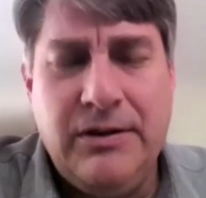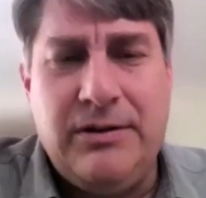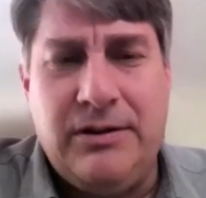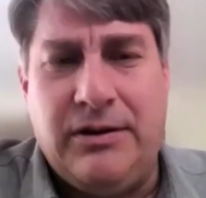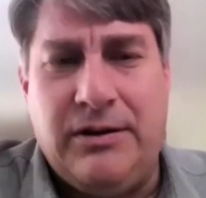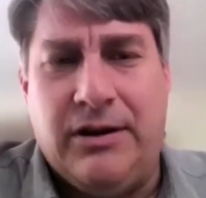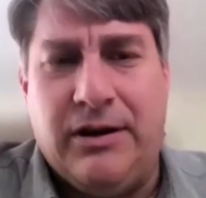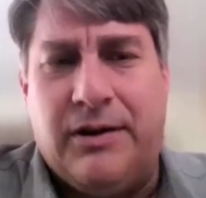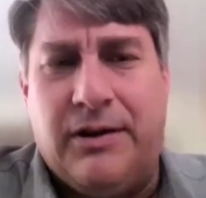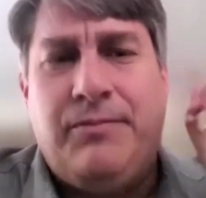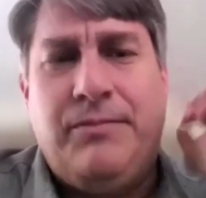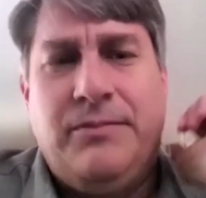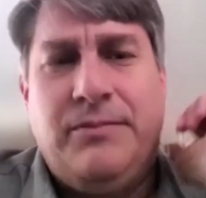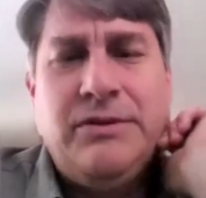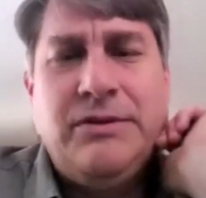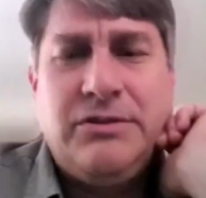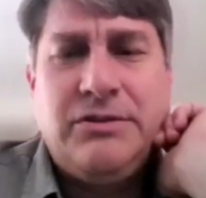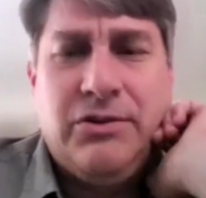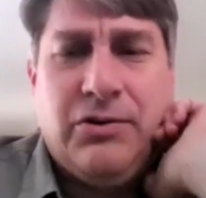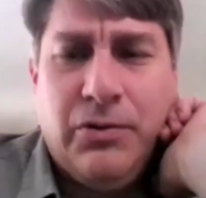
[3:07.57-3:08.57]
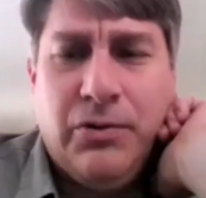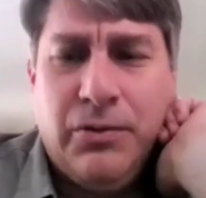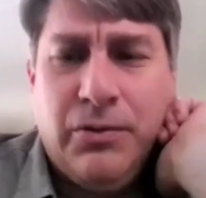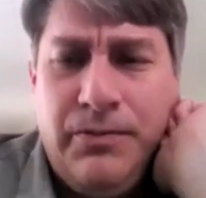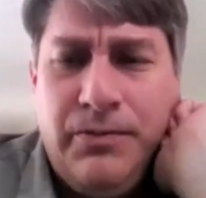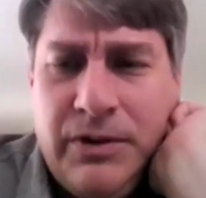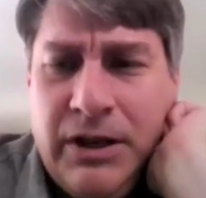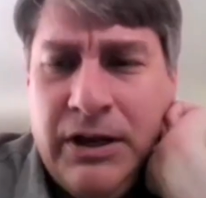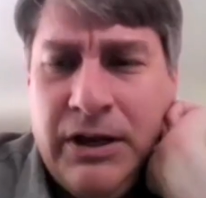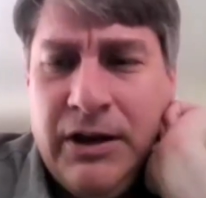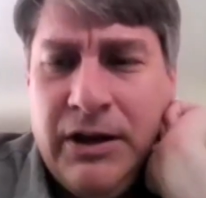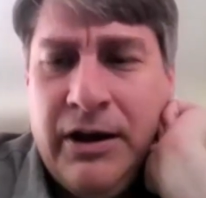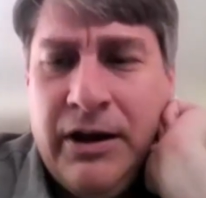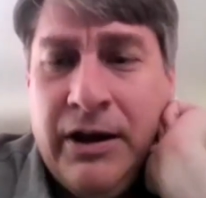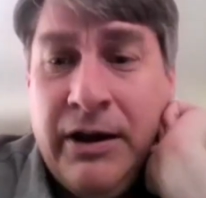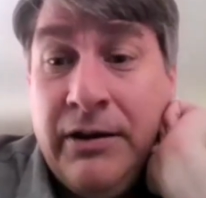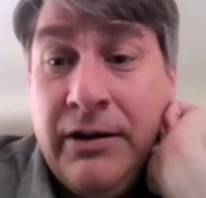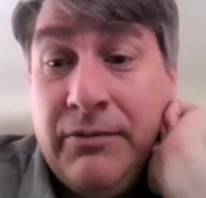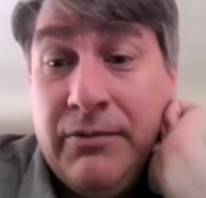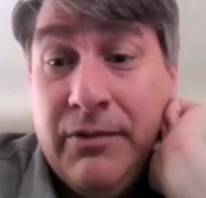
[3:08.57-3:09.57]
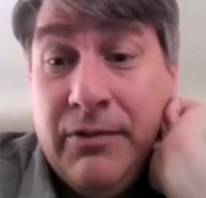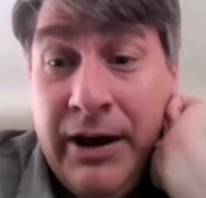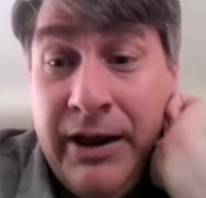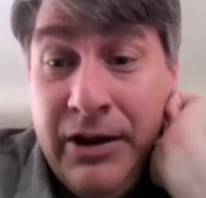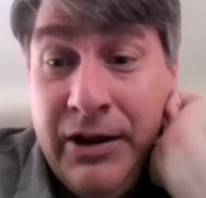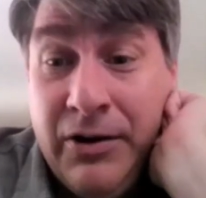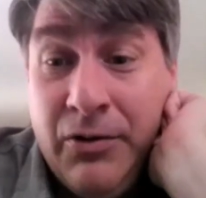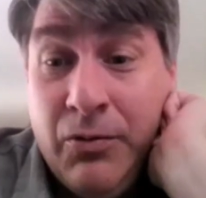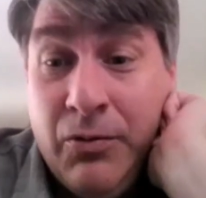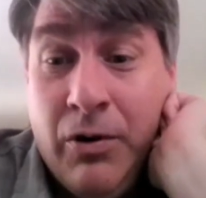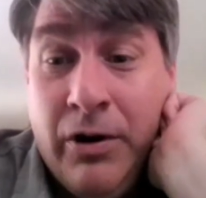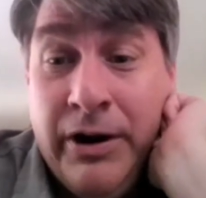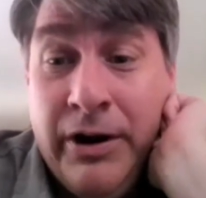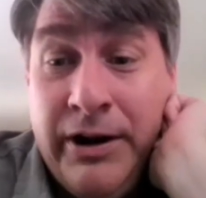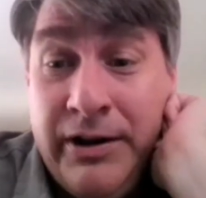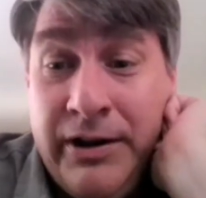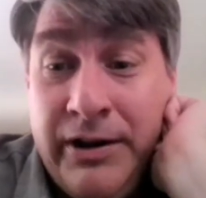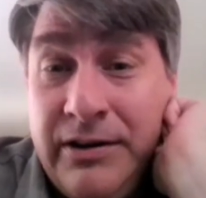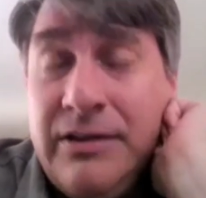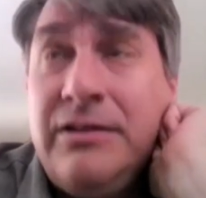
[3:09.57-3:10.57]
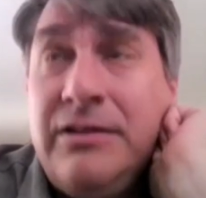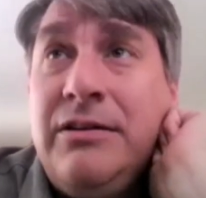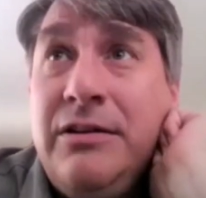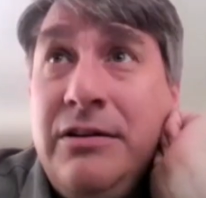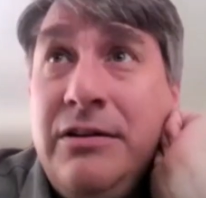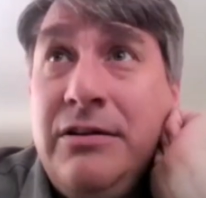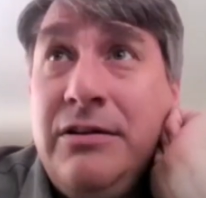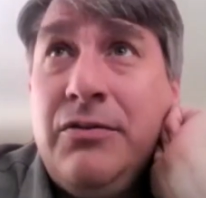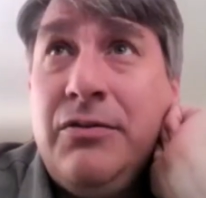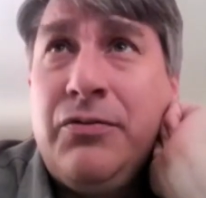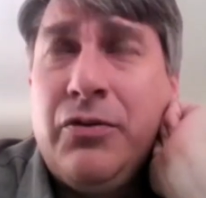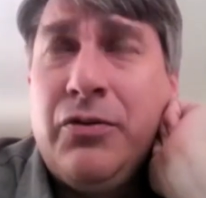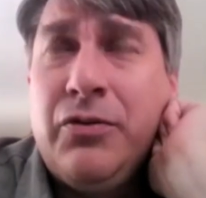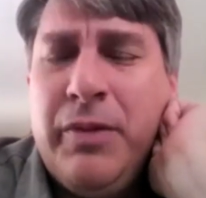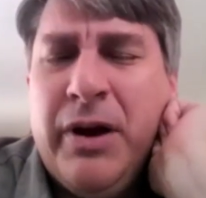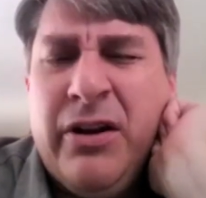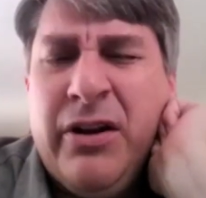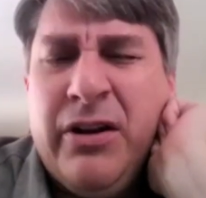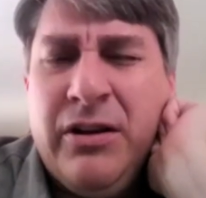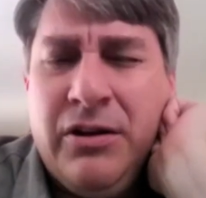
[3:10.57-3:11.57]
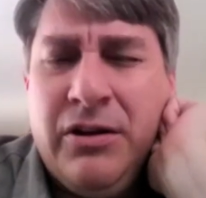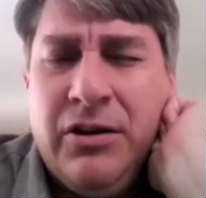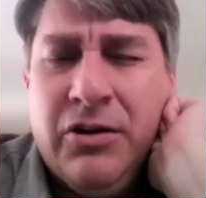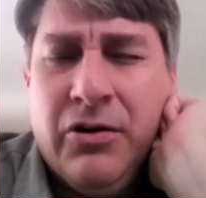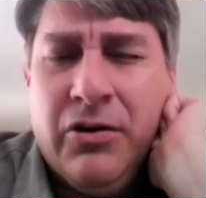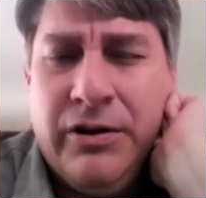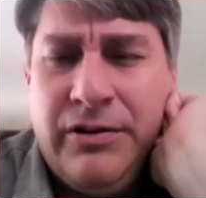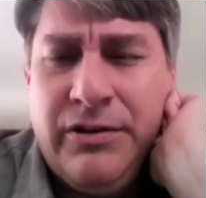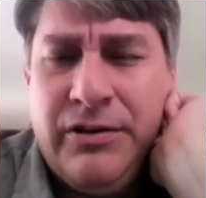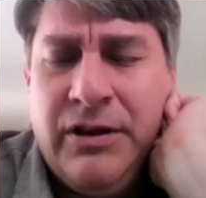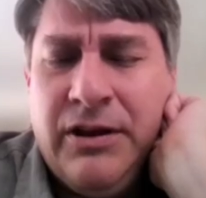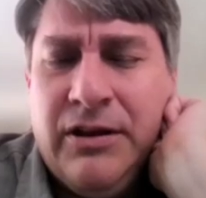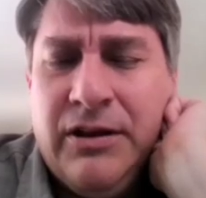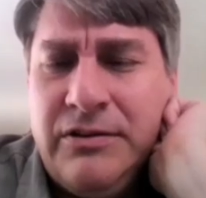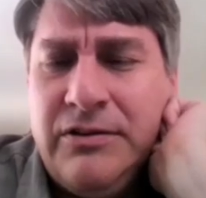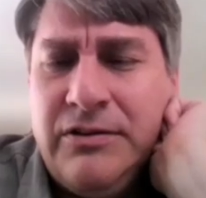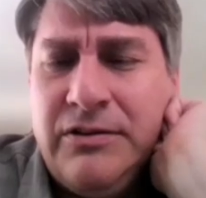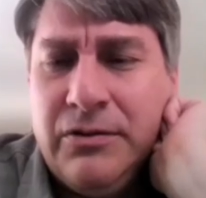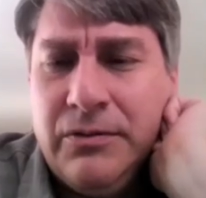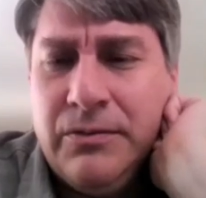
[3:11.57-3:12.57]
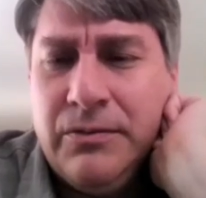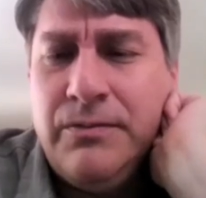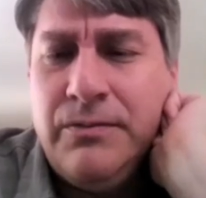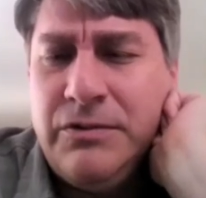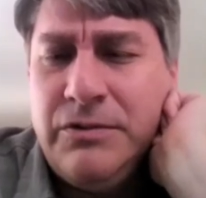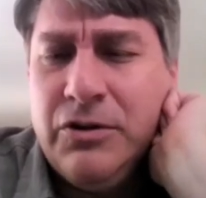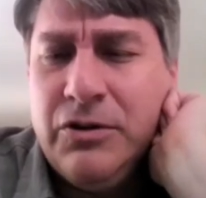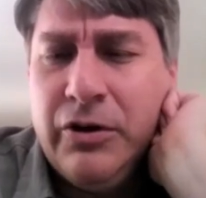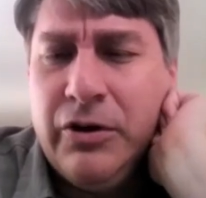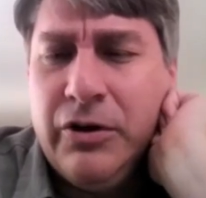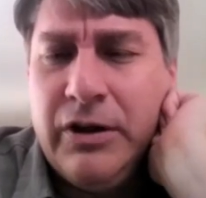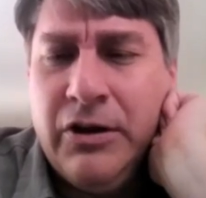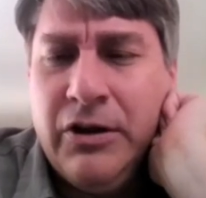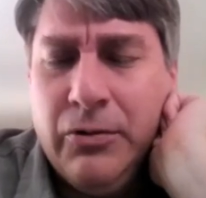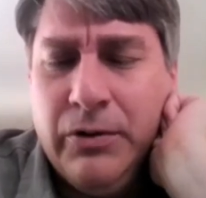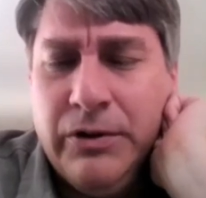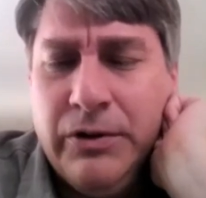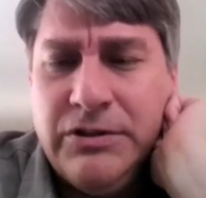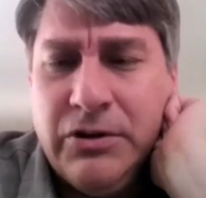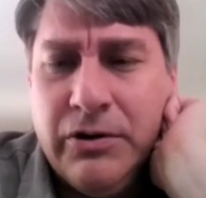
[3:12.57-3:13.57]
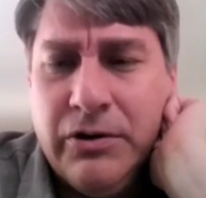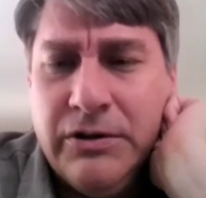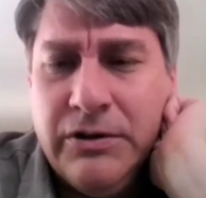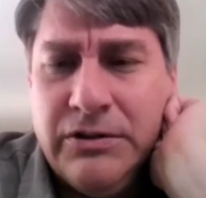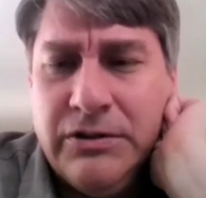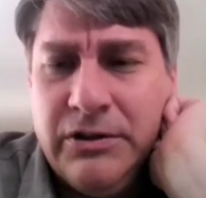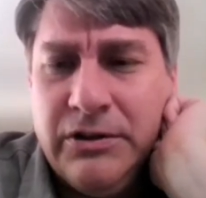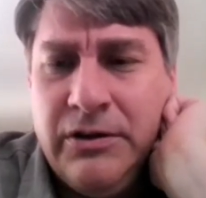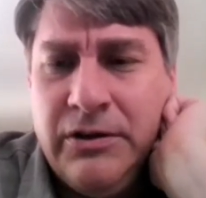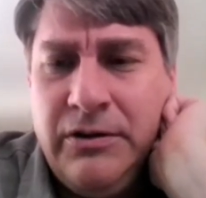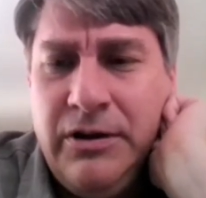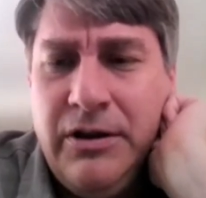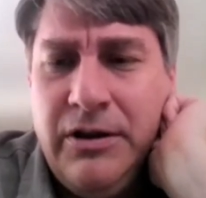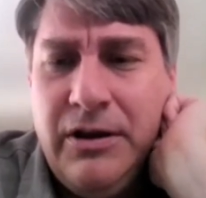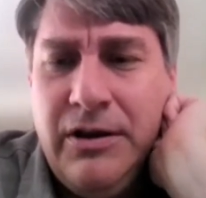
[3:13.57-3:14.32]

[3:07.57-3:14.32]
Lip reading: Yeah. So, and I had wanted for about a year, I think, to look into it seriously.